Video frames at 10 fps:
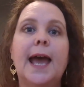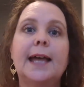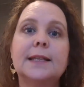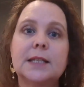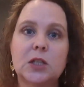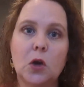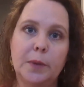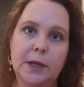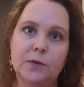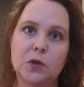And so
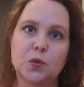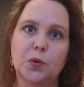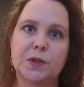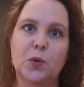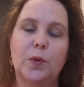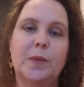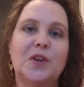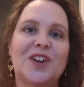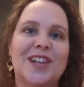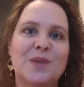many of those roles that women
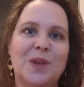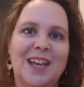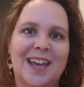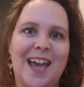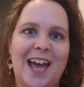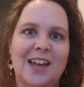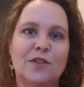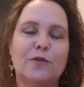are claiming again